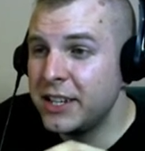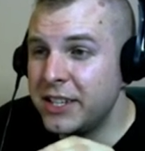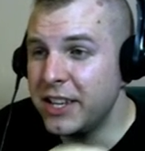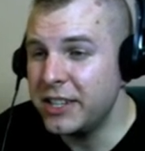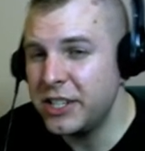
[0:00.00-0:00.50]

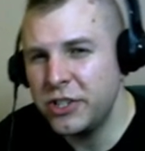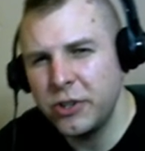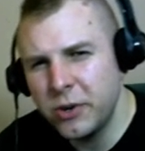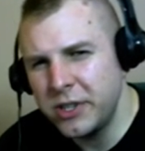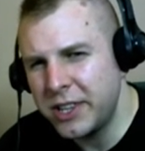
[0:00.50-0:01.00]
D did you
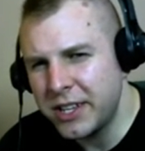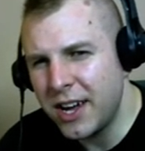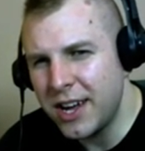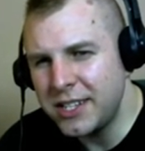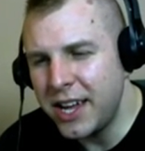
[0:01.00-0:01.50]
go into the
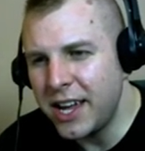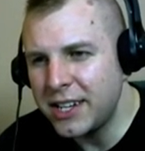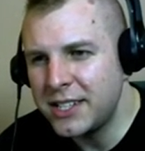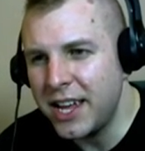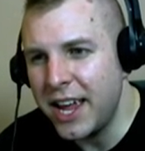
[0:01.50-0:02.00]

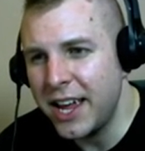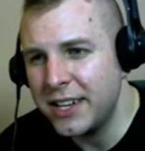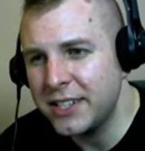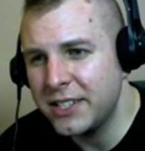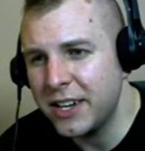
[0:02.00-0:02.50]
context
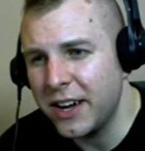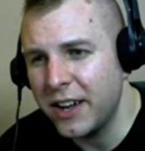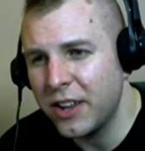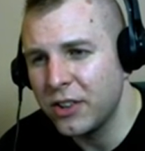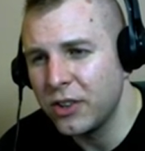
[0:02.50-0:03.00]
and uh,
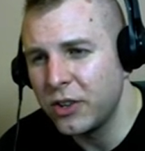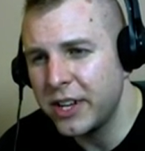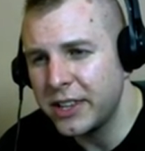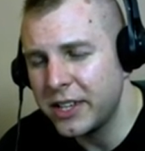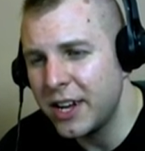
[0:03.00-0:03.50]
look
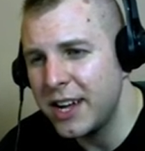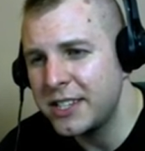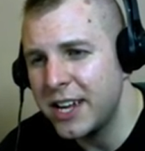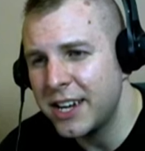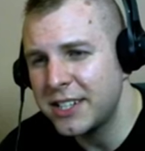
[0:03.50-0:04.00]
at the
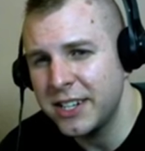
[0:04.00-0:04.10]
context?